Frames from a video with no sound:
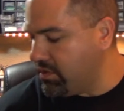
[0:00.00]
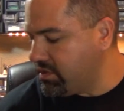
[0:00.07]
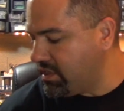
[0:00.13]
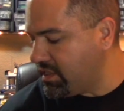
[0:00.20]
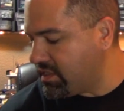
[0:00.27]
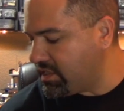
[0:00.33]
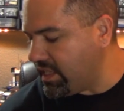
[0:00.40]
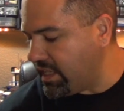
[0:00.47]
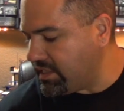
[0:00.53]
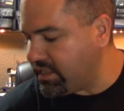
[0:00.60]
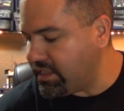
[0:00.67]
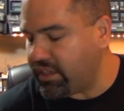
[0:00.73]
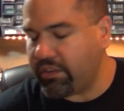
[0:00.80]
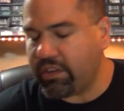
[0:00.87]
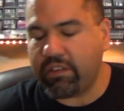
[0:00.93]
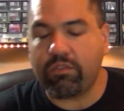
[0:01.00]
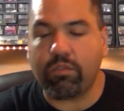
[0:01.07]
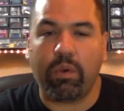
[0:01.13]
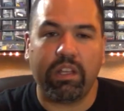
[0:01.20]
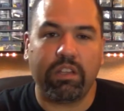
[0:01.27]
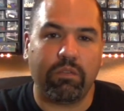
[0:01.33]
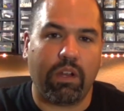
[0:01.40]
most of the sets that they were giving
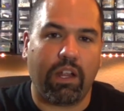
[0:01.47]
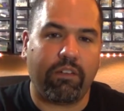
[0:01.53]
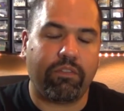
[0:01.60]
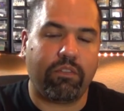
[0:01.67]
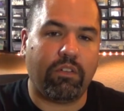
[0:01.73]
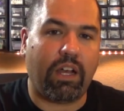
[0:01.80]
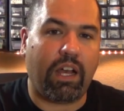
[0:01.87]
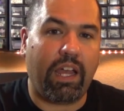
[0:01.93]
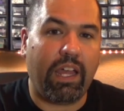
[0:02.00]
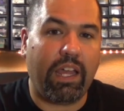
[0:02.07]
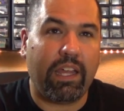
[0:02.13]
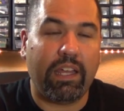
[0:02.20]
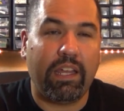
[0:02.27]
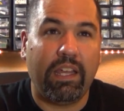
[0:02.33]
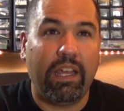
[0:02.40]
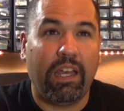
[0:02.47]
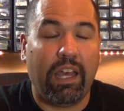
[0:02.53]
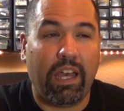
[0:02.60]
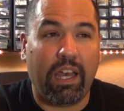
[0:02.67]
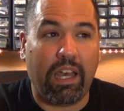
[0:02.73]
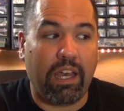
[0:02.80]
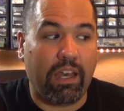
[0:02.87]
away at the raffle, I
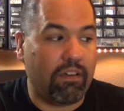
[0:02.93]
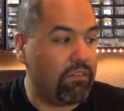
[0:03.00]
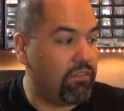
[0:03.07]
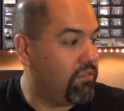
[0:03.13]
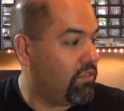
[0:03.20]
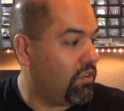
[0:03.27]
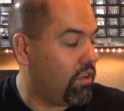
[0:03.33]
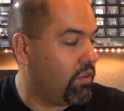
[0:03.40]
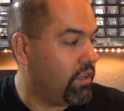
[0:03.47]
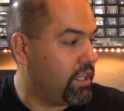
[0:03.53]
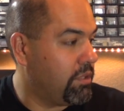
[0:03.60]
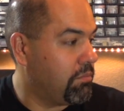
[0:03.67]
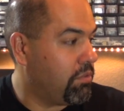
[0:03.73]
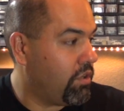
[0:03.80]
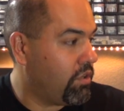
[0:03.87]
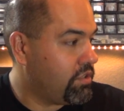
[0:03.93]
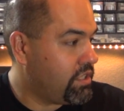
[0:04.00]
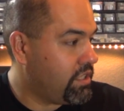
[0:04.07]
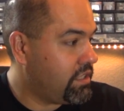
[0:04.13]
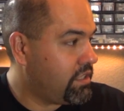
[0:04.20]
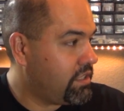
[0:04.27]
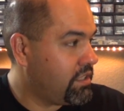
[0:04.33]
have already
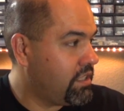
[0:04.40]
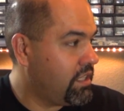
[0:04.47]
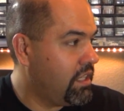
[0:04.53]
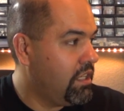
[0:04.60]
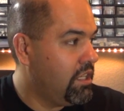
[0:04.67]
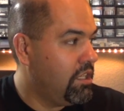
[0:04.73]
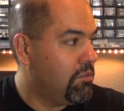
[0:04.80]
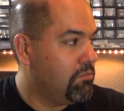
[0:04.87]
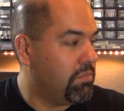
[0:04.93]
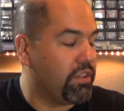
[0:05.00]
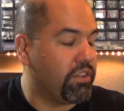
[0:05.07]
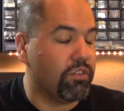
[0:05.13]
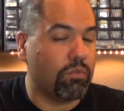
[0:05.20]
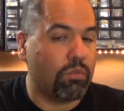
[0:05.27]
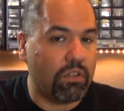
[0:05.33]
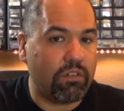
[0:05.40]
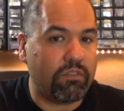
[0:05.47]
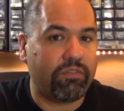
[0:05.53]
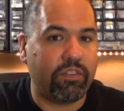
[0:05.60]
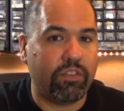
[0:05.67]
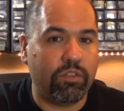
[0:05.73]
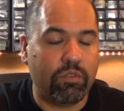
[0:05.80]
purchased, but there were a
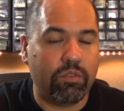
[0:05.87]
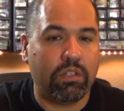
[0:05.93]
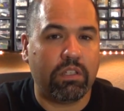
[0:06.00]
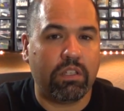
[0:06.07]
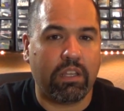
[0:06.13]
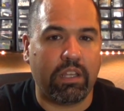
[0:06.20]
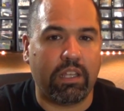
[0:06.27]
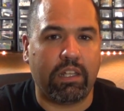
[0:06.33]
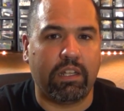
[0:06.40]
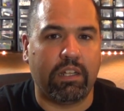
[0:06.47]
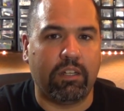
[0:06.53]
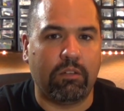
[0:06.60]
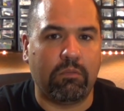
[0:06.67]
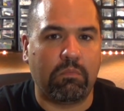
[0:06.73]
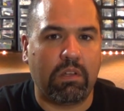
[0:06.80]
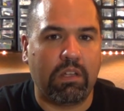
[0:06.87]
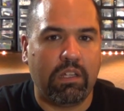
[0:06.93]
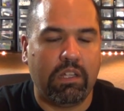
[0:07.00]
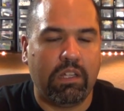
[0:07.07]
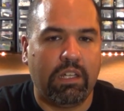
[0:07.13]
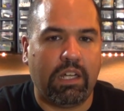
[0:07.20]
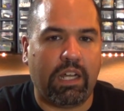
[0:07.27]
few that um,
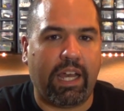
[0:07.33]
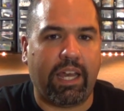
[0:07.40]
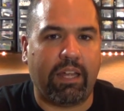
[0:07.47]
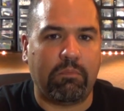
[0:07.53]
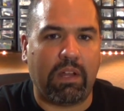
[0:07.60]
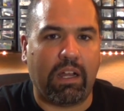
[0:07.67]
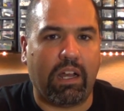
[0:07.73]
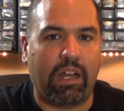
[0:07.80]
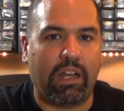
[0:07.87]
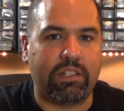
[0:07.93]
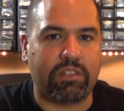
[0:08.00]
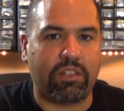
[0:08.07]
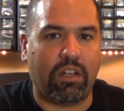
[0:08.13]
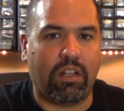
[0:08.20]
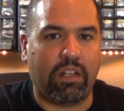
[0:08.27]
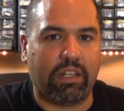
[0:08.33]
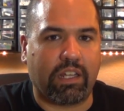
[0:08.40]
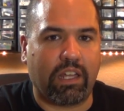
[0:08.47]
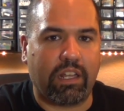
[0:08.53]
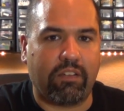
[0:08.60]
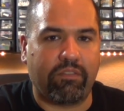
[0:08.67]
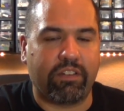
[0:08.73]
I had my eyes on and
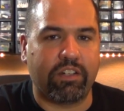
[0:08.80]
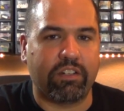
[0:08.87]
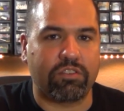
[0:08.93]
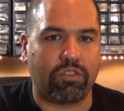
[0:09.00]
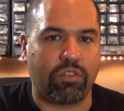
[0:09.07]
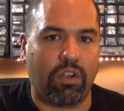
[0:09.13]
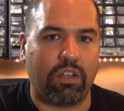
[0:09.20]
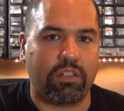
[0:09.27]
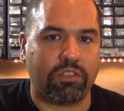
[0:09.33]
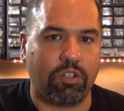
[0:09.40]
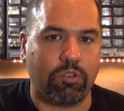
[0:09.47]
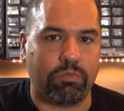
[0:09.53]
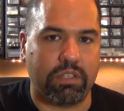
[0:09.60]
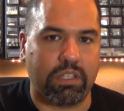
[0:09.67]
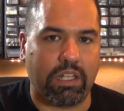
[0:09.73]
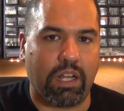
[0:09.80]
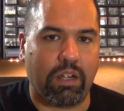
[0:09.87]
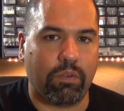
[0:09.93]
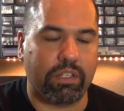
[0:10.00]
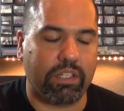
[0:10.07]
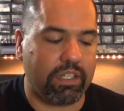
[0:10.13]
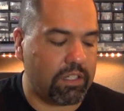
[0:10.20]
kind of fingers crossed, hoping that I
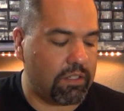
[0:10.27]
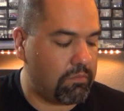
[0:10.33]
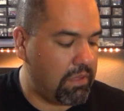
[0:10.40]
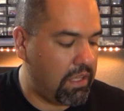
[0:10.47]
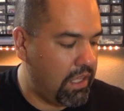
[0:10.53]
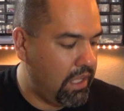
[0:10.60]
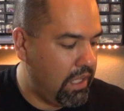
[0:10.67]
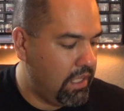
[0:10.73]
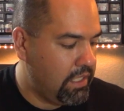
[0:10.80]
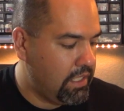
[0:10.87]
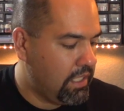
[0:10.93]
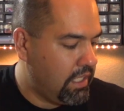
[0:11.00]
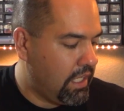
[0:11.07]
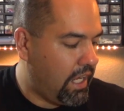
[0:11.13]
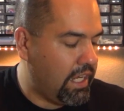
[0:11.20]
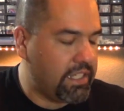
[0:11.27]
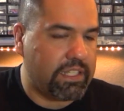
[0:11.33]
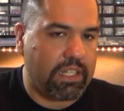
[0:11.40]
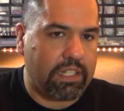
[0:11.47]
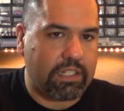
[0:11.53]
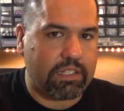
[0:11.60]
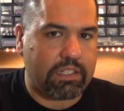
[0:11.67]
would get them. I
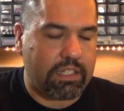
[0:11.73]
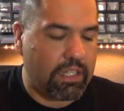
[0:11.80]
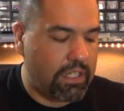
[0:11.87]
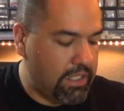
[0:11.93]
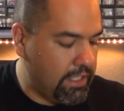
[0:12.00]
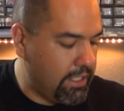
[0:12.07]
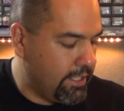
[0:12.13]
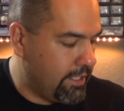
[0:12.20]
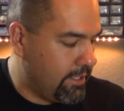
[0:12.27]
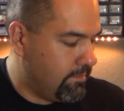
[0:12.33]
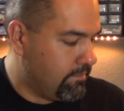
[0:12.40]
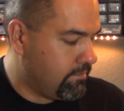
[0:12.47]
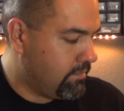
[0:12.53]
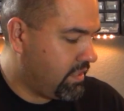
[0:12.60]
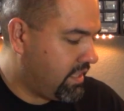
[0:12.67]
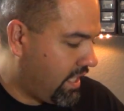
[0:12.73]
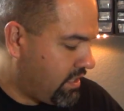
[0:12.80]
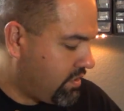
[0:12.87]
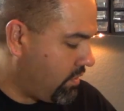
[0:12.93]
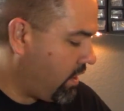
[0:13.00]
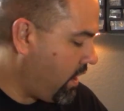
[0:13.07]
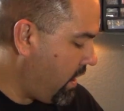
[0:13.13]
didn't, um, but
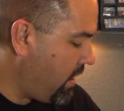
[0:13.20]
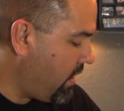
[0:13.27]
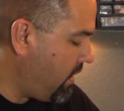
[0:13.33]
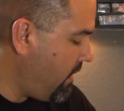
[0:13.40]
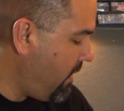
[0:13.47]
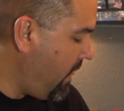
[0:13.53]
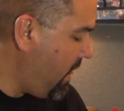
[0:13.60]
that's okay